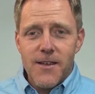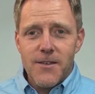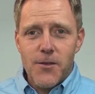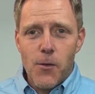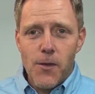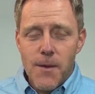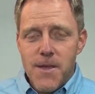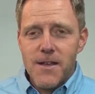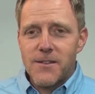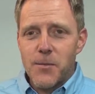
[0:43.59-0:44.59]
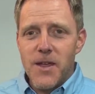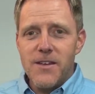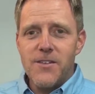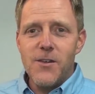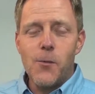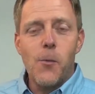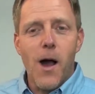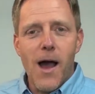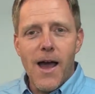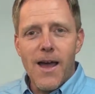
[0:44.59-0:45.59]
So let me explain to you
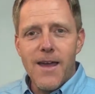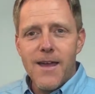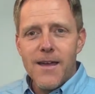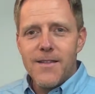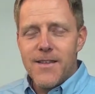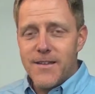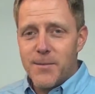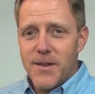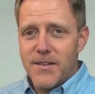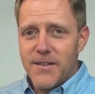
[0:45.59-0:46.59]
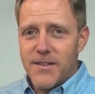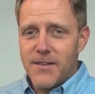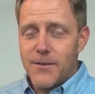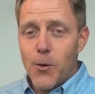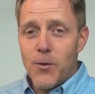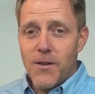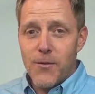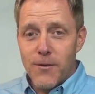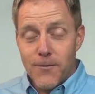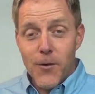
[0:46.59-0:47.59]
why this business is so
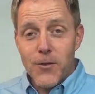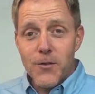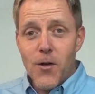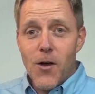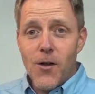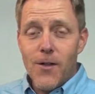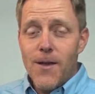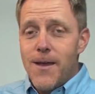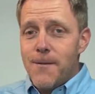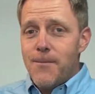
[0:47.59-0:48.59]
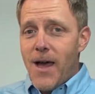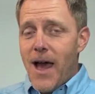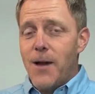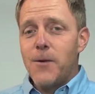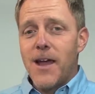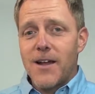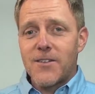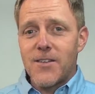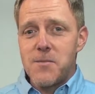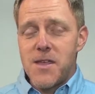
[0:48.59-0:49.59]
different. First of all, I would
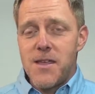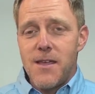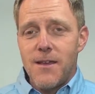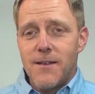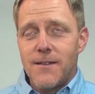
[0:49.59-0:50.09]
actually be